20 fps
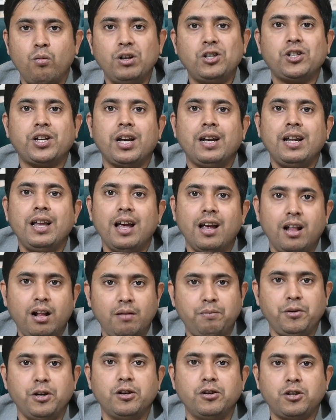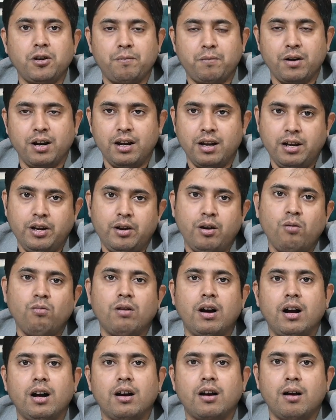which can help you to
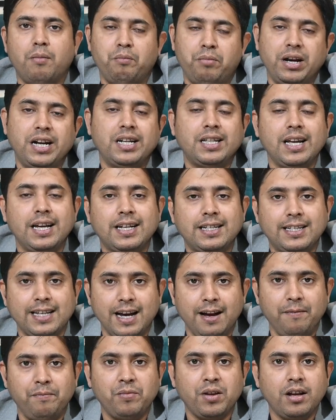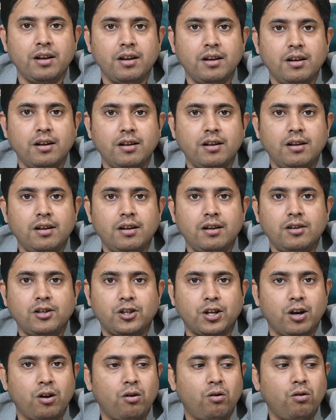complete the exam.
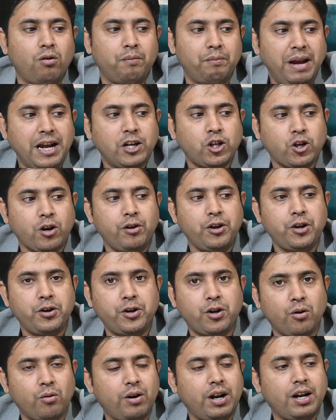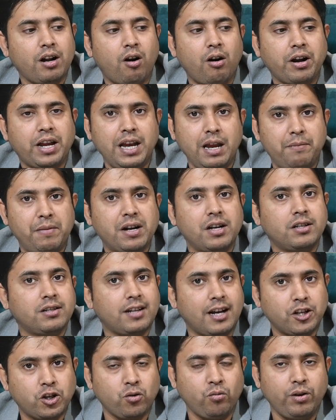So make sure you do it or keep it in
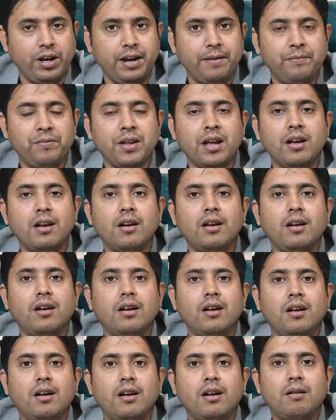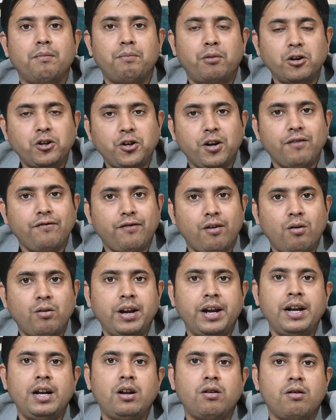such a way. Put your phone
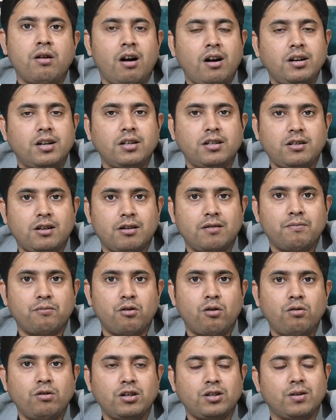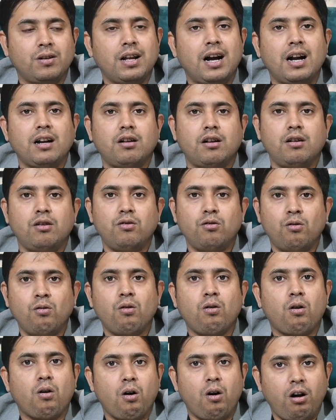in do not disturb mode so that
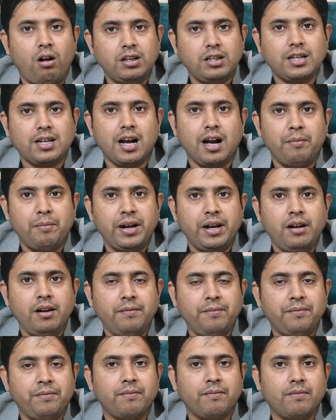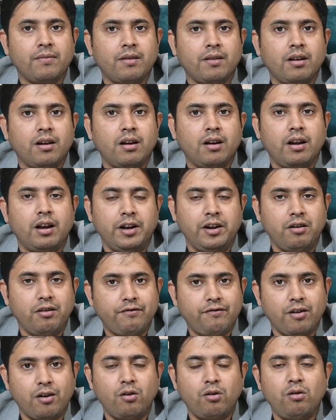no calls come in your
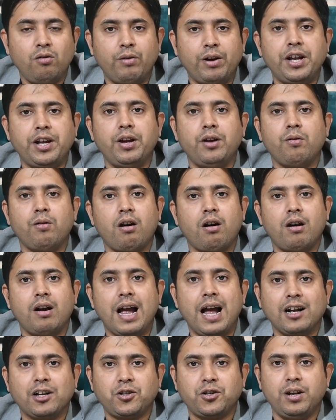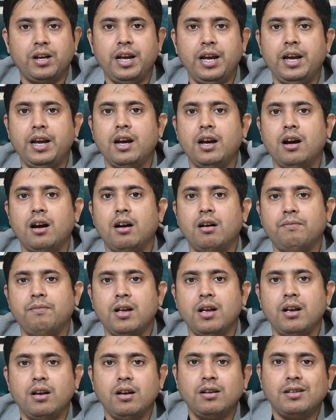phone when you are actually
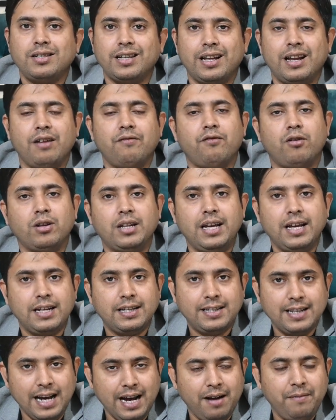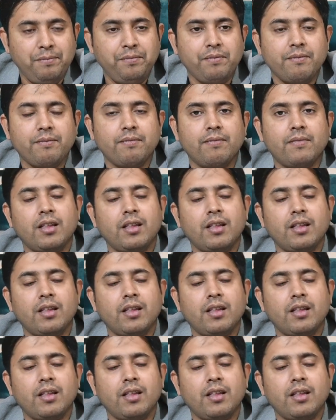sitting for the exam.